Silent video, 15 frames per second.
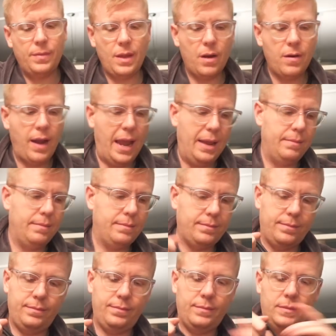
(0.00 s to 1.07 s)
All right,
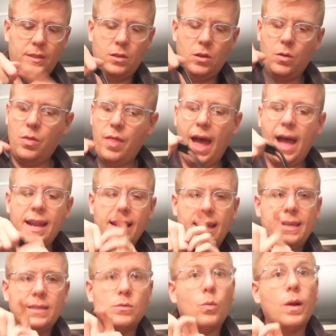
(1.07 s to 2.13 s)
so that
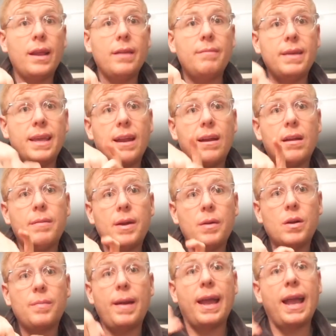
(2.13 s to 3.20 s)
is what I've been carrying my
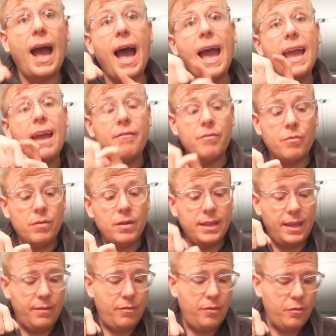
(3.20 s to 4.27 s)
work bag. I have
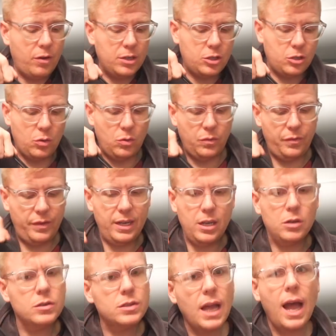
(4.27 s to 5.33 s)
really, if you've watched old
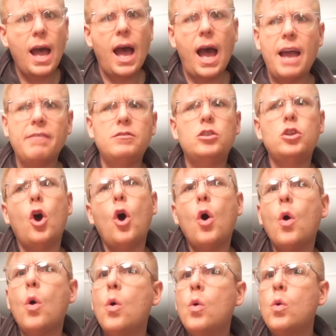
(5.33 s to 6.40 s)
videos, I've
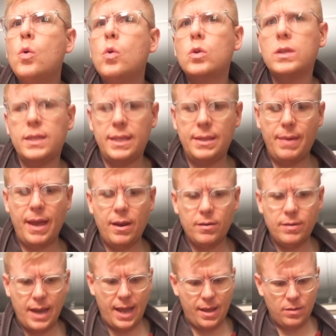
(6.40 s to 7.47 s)
totally
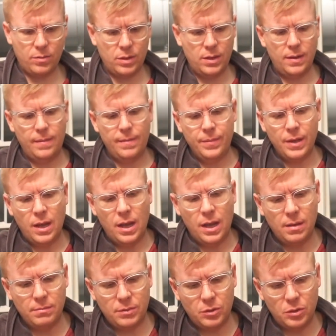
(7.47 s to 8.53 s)
pared down
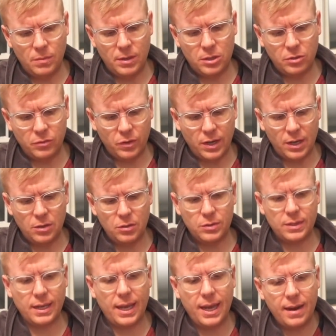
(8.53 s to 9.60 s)
um, so much of what I
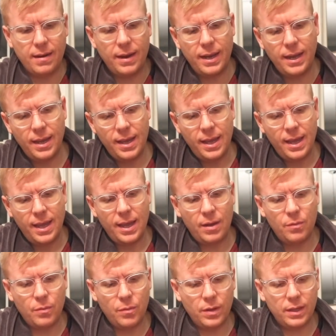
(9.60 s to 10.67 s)
used to carry
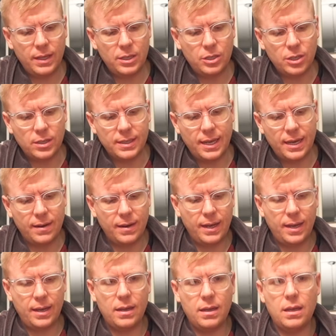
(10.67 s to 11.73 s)
and really just
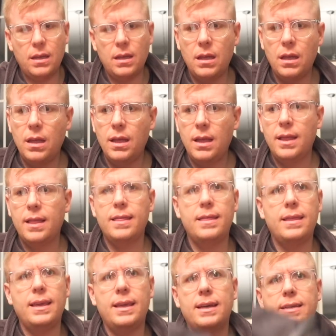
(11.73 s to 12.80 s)
carry
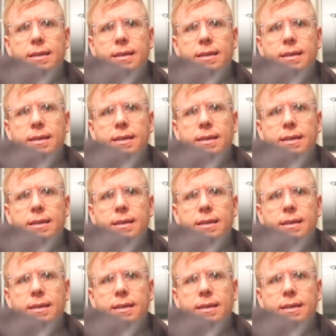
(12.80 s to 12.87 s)
the